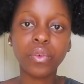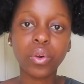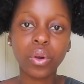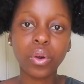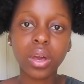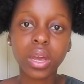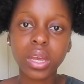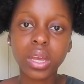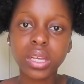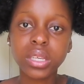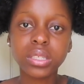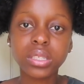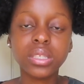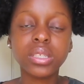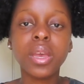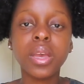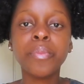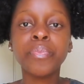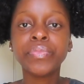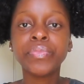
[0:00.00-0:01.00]
August,
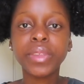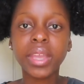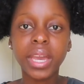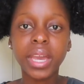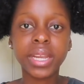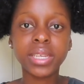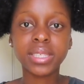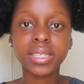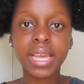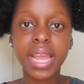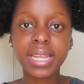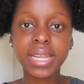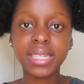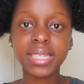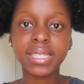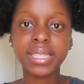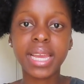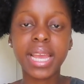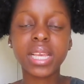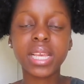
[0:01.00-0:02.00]
it is
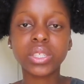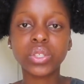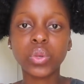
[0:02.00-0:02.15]
18 days.